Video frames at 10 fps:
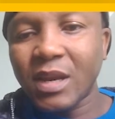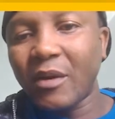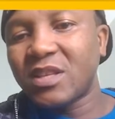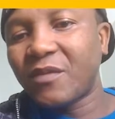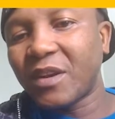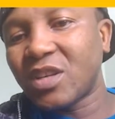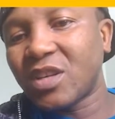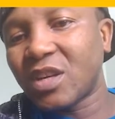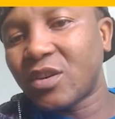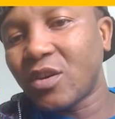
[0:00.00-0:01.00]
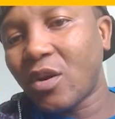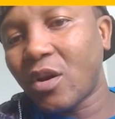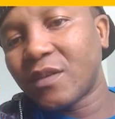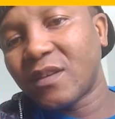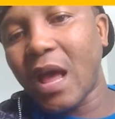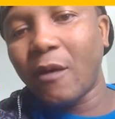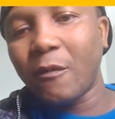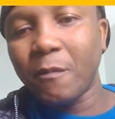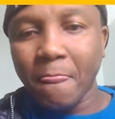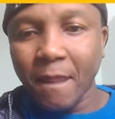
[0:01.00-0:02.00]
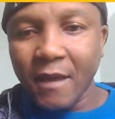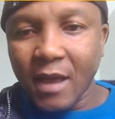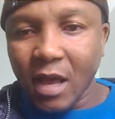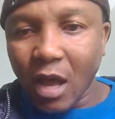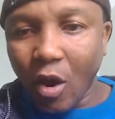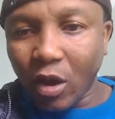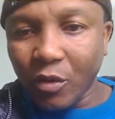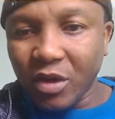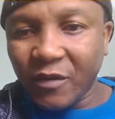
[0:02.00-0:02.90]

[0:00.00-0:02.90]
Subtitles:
Now let's differentiate all of this. Now, okay,